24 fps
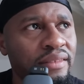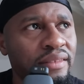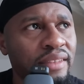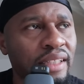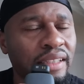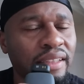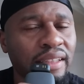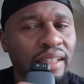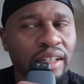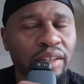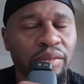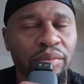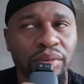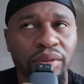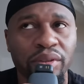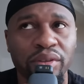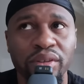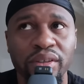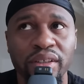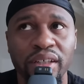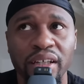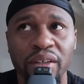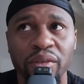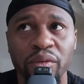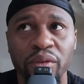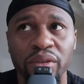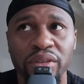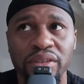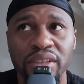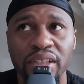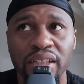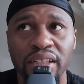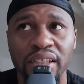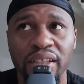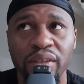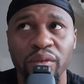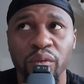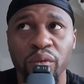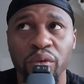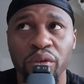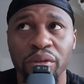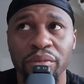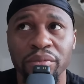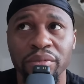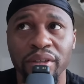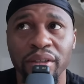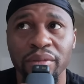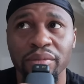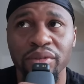think that'll be okay once I get warmed